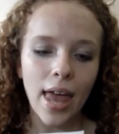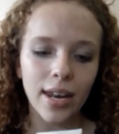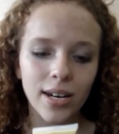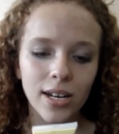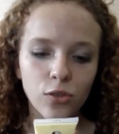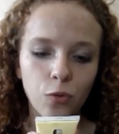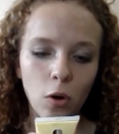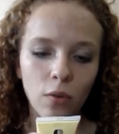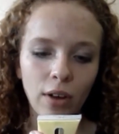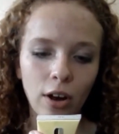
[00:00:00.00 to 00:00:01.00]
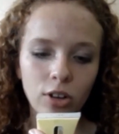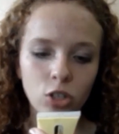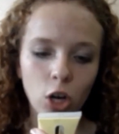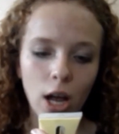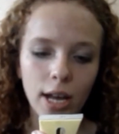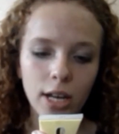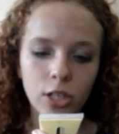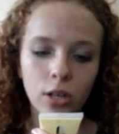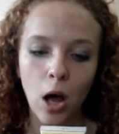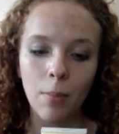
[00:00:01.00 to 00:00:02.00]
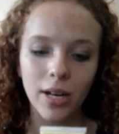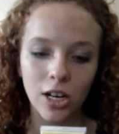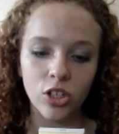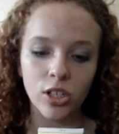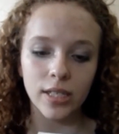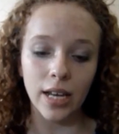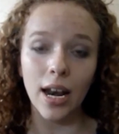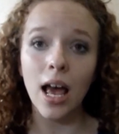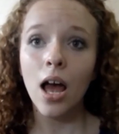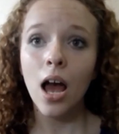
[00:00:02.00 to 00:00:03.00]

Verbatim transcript: and it is for very dry to combination skin.